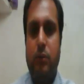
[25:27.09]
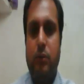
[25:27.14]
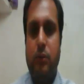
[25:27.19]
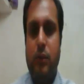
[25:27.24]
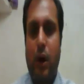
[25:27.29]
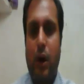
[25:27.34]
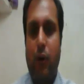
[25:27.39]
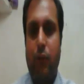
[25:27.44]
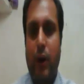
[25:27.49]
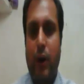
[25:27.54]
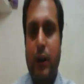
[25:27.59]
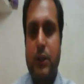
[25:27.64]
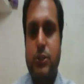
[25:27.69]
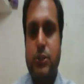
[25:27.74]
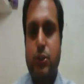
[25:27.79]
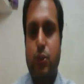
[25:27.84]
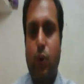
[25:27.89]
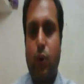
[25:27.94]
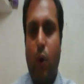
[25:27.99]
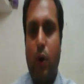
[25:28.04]
Now what
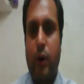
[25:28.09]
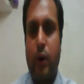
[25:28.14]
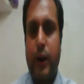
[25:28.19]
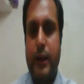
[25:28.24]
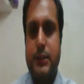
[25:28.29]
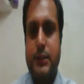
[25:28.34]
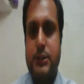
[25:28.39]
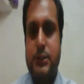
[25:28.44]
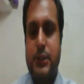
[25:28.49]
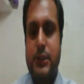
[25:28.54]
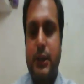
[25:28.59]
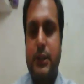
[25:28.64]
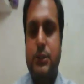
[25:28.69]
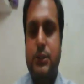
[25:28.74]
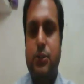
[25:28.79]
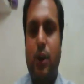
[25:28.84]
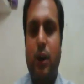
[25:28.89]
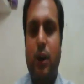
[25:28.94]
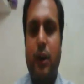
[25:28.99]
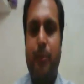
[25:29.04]
is Congress? It
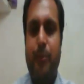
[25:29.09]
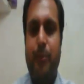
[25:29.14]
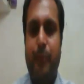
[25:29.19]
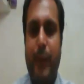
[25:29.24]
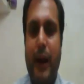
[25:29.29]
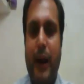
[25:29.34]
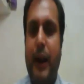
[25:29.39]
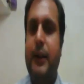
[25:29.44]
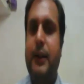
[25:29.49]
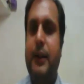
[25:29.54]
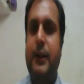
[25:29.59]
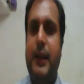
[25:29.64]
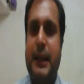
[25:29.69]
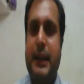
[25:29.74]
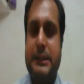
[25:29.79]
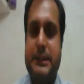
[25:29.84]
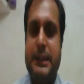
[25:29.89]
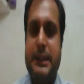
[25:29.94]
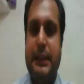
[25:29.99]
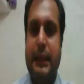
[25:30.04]
is not a party
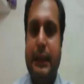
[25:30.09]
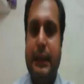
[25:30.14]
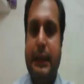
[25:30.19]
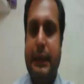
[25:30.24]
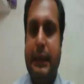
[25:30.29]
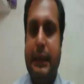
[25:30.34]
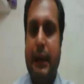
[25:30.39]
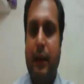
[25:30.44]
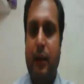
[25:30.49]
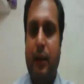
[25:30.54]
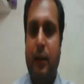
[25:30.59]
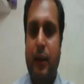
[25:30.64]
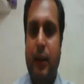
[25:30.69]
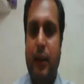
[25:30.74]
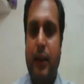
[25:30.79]
as in India.